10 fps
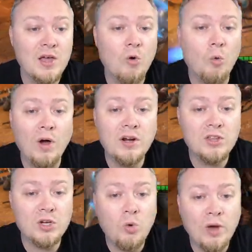One of
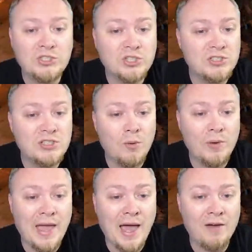the questions that
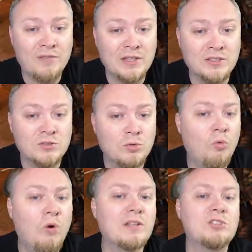we have is
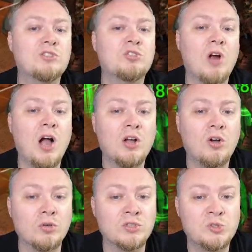what's
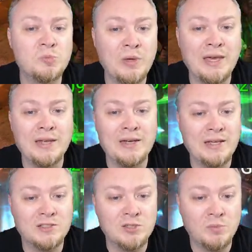Drokgul's speed
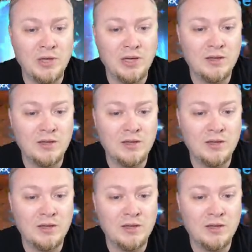need to be?